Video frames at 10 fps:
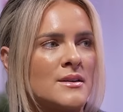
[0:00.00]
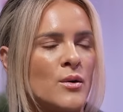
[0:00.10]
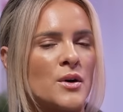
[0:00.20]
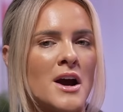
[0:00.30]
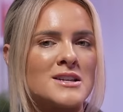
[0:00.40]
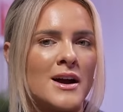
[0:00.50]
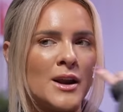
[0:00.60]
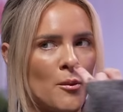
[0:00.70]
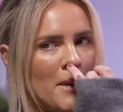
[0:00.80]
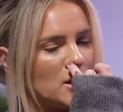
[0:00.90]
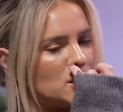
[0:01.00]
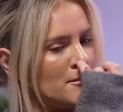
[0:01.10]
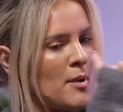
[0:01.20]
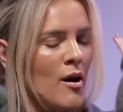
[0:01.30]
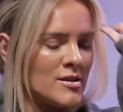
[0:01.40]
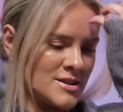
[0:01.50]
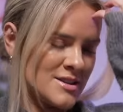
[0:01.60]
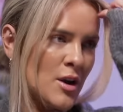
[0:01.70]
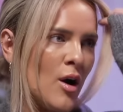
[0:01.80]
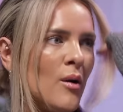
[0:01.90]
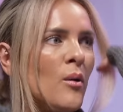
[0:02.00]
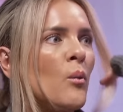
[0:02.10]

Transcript: Organise our little pension pots and all.